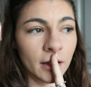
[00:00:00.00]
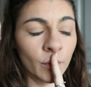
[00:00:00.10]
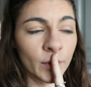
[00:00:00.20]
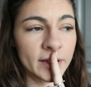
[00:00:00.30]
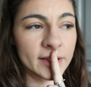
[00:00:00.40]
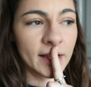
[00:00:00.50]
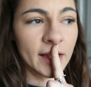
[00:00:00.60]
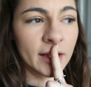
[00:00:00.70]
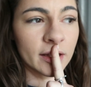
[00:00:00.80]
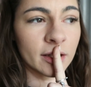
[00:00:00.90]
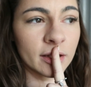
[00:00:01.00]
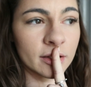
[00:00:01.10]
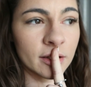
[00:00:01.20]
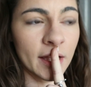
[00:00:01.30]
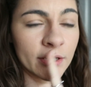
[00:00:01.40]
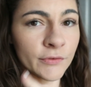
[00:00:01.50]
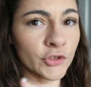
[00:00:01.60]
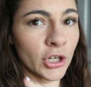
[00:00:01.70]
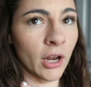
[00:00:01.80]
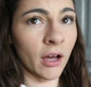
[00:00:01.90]
I want to say end of
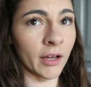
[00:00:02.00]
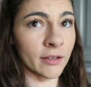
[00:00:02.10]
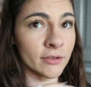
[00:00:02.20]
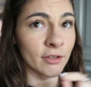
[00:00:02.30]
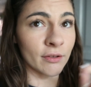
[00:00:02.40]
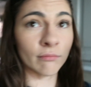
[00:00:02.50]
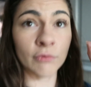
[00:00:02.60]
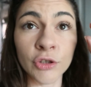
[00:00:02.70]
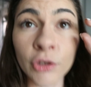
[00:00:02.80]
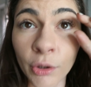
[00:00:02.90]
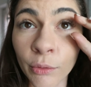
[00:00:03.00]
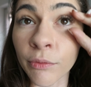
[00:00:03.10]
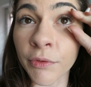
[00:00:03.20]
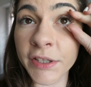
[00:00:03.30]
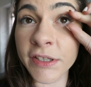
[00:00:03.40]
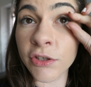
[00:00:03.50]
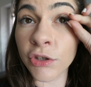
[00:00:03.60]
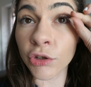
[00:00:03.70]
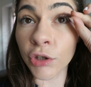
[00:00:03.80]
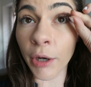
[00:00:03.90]
July. So, you know, this is
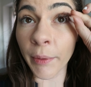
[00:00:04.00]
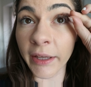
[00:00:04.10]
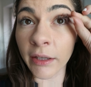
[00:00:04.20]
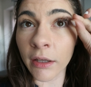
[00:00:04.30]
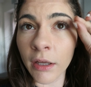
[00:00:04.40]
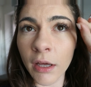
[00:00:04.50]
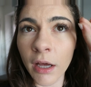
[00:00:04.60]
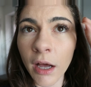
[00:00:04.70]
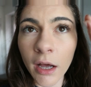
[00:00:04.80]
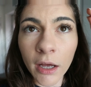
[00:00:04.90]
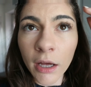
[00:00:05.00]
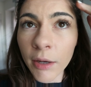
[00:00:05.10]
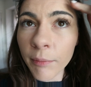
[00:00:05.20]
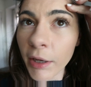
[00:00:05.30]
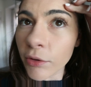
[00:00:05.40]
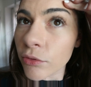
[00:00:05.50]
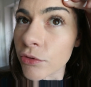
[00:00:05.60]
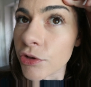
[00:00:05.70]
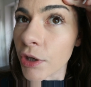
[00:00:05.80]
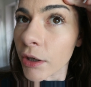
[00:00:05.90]
good going. Um, and
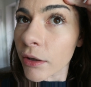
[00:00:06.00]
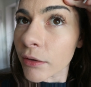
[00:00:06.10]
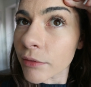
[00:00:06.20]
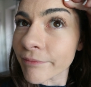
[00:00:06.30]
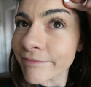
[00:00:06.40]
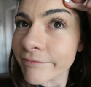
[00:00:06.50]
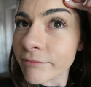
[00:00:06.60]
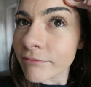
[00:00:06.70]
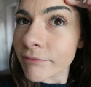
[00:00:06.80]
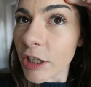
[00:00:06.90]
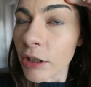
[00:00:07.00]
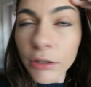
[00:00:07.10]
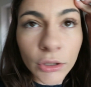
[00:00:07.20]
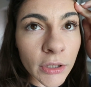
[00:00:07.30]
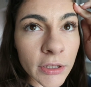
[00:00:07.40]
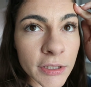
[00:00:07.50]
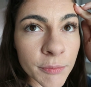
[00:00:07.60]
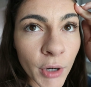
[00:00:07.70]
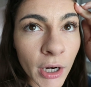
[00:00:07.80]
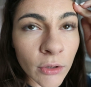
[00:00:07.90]
also, look at these
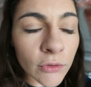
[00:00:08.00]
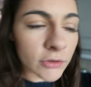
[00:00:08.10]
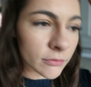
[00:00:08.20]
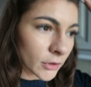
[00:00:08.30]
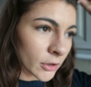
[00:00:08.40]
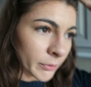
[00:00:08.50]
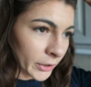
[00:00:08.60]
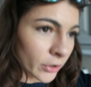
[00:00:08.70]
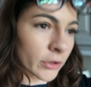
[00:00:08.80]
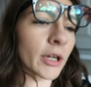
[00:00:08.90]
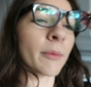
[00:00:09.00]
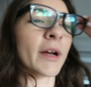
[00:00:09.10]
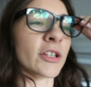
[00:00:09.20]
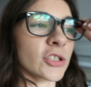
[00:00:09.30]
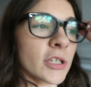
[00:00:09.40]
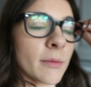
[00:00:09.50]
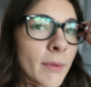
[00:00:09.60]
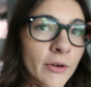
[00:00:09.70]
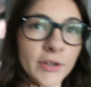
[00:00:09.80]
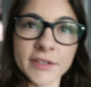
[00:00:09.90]
brows. Oh my God, I'm actually
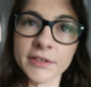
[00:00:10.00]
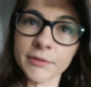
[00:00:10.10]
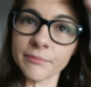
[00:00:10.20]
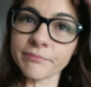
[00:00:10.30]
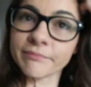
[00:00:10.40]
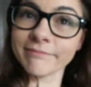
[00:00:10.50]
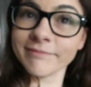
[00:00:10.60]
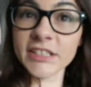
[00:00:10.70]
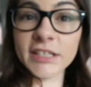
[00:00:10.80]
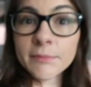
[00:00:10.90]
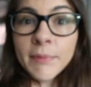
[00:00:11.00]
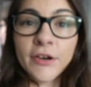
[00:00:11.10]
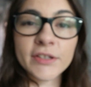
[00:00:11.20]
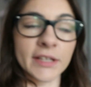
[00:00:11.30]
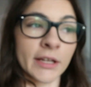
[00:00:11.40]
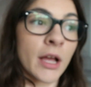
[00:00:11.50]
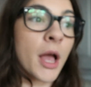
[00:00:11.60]
embarrassed. This is embarrassing.